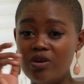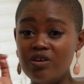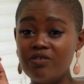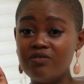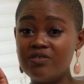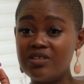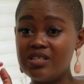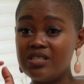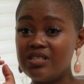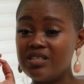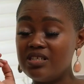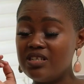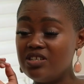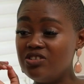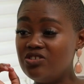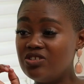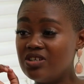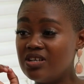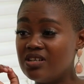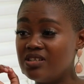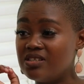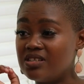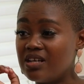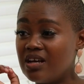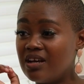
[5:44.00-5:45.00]
One of the
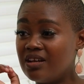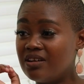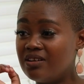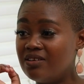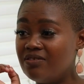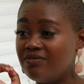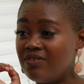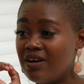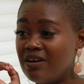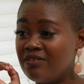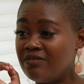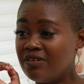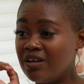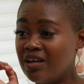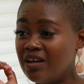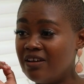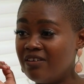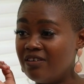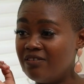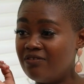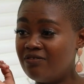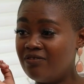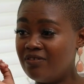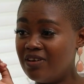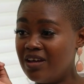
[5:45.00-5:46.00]
DJs at
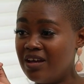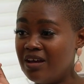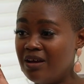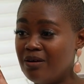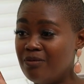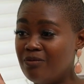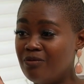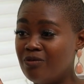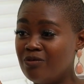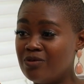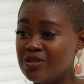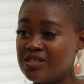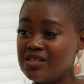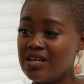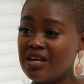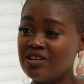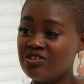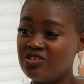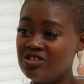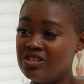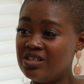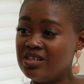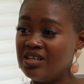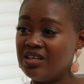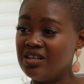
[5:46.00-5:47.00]
5am was
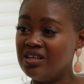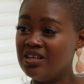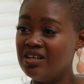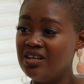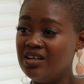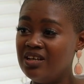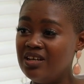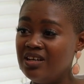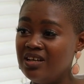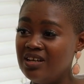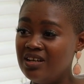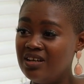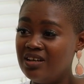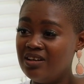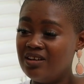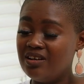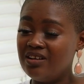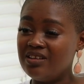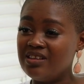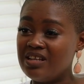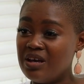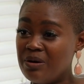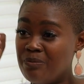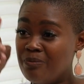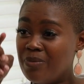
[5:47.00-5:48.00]
actually
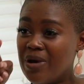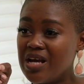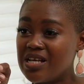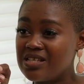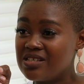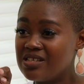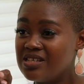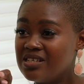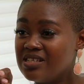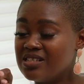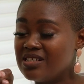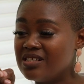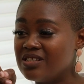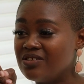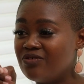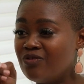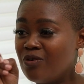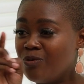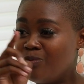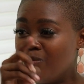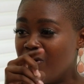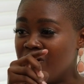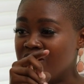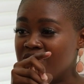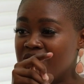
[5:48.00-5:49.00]
the ambassadors
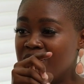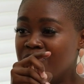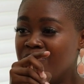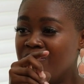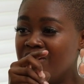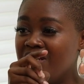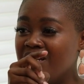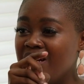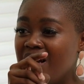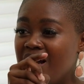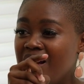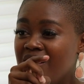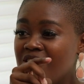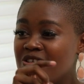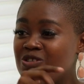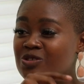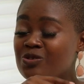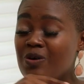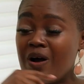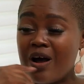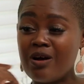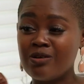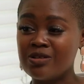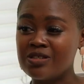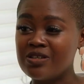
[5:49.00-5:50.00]
for Boston Media House.
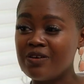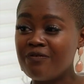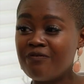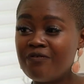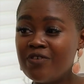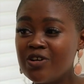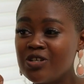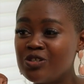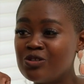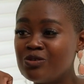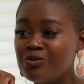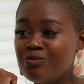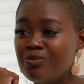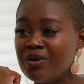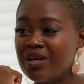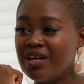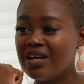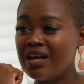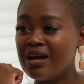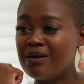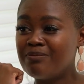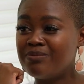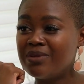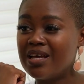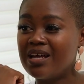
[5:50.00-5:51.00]
So I was the first to
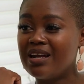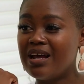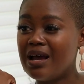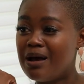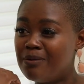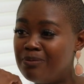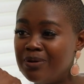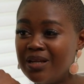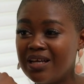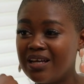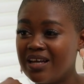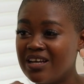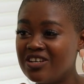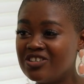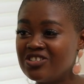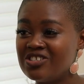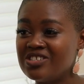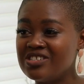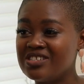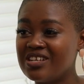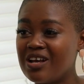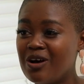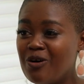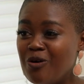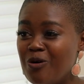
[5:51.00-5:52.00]
pick up that
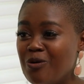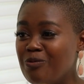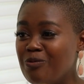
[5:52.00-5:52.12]
applications are